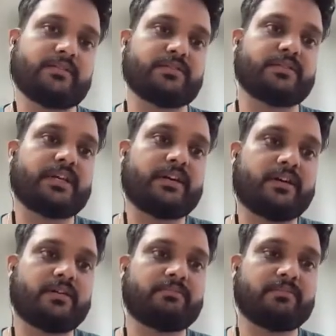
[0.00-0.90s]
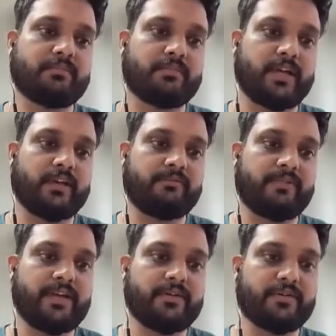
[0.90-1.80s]
So
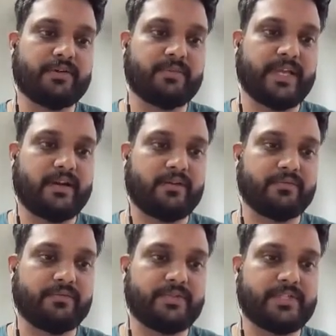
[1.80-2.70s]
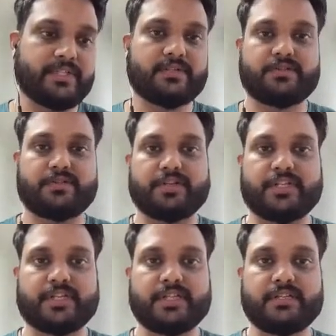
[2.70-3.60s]
if I go to my
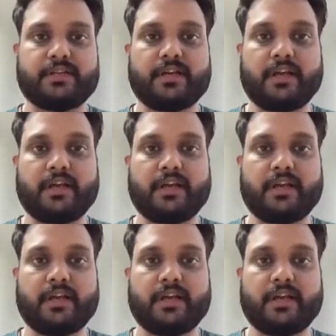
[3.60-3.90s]
routes.js,